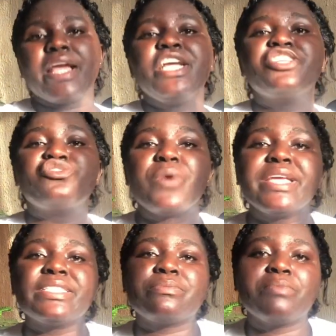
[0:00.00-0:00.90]
It
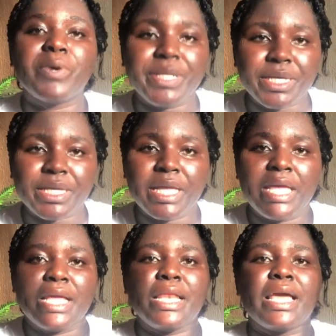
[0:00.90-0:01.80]
drains money.
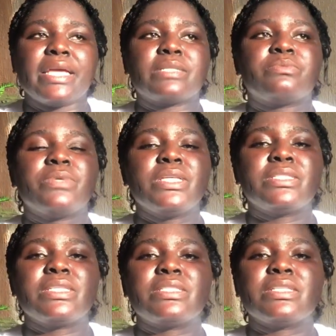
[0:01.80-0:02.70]
Like
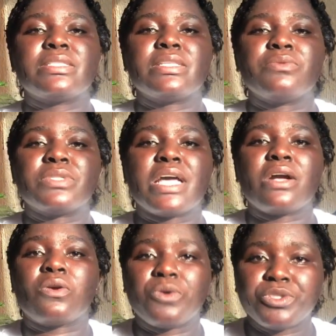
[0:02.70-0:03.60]
BTTC
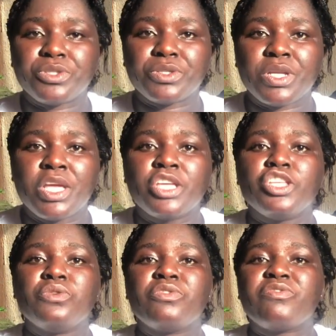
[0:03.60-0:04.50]
without caution,
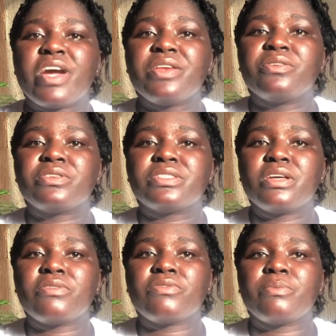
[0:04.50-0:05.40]
you will find
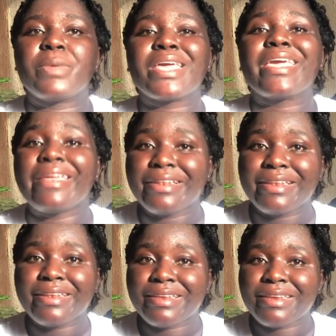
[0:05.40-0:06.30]
yourself Becky.
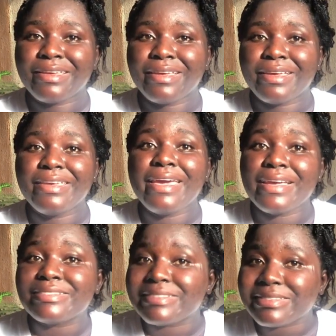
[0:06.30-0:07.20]

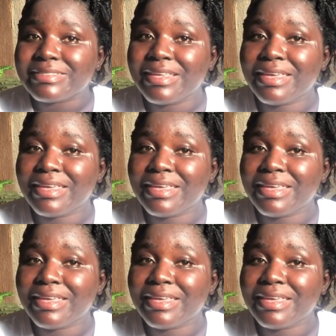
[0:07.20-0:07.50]
Yes.